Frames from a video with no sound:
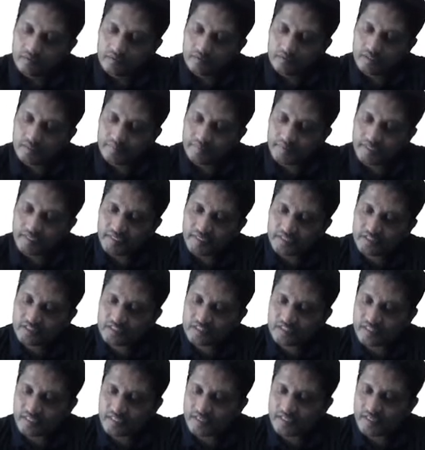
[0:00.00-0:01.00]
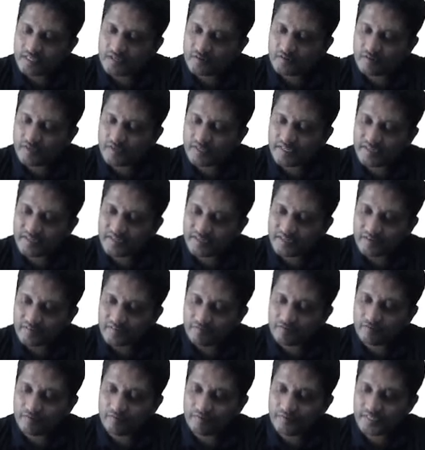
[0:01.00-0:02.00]
limit x is tending to a
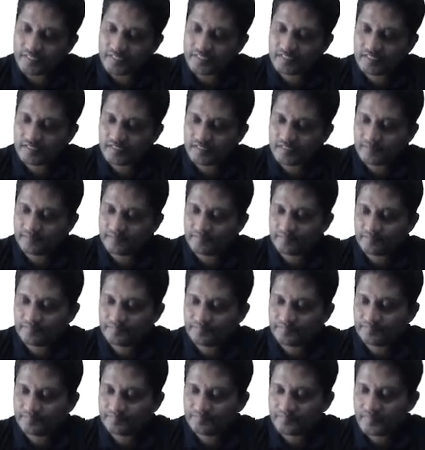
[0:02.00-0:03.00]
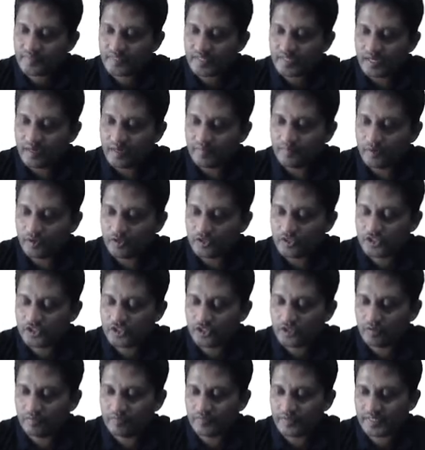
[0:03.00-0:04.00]
f of x upon g
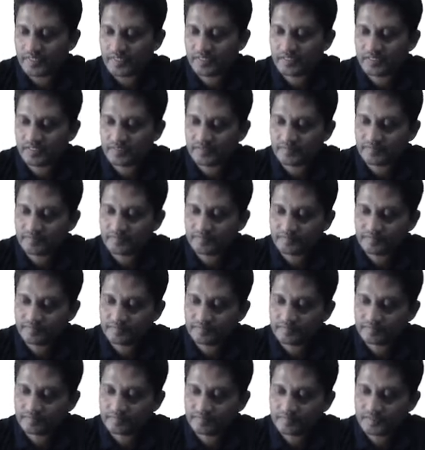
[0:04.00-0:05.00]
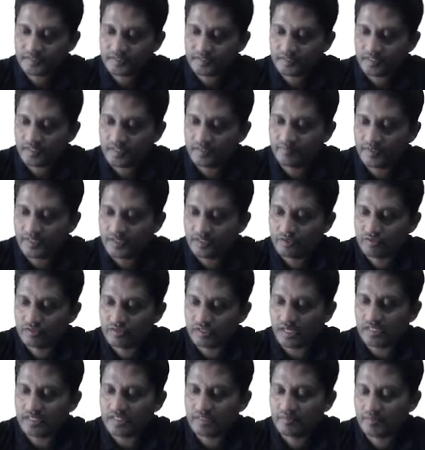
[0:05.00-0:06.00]
of x. If I use
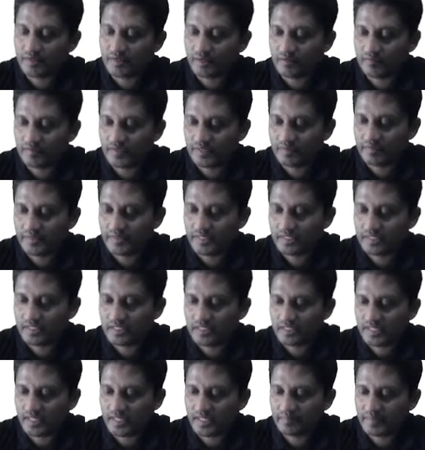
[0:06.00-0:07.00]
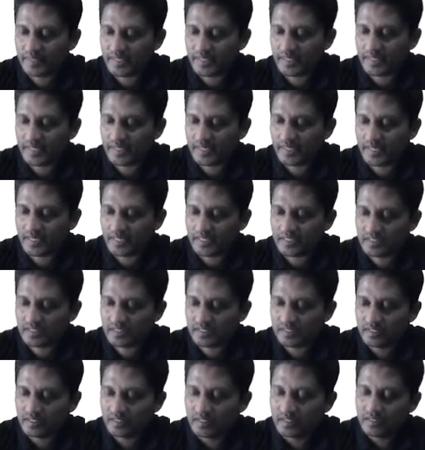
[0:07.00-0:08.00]
algebra of limits, this can be written as
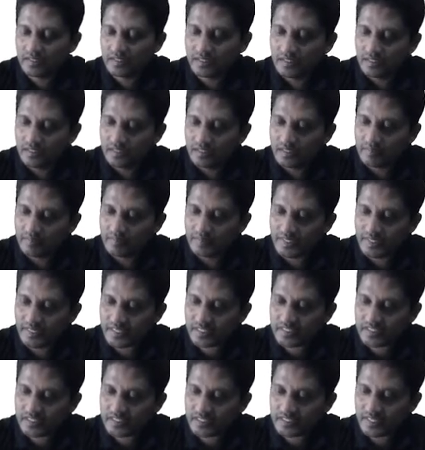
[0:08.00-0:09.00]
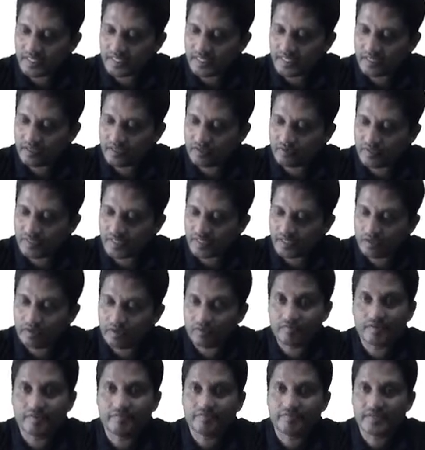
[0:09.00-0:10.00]
limit x is tending to a
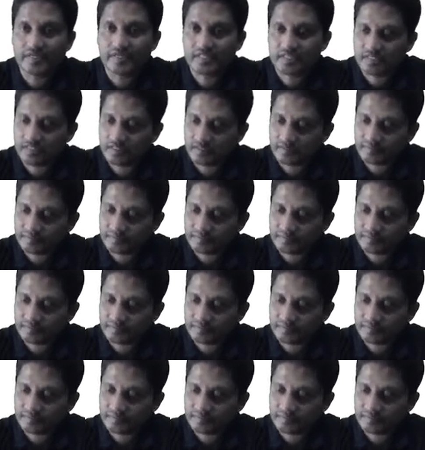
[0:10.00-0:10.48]
of fx